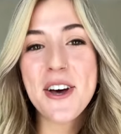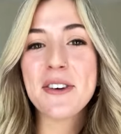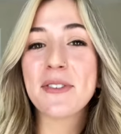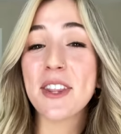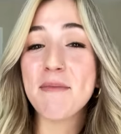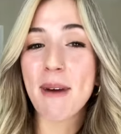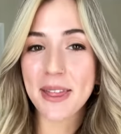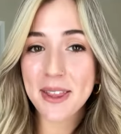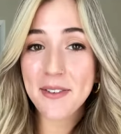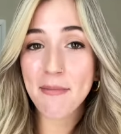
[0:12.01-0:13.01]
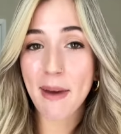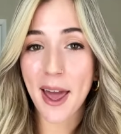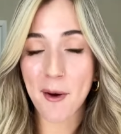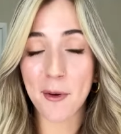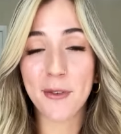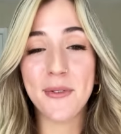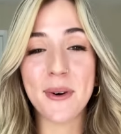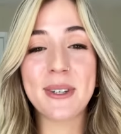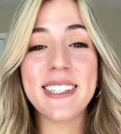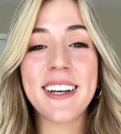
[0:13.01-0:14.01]
For the month of May, we're
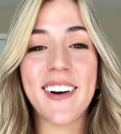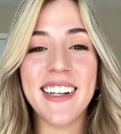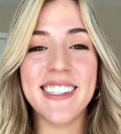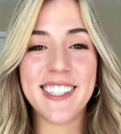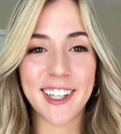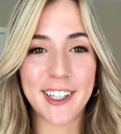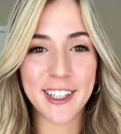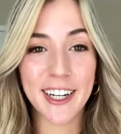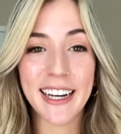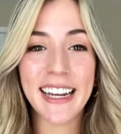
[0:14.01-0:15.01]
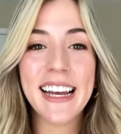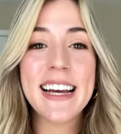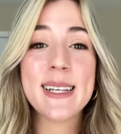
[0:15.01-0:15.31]
focusing on security,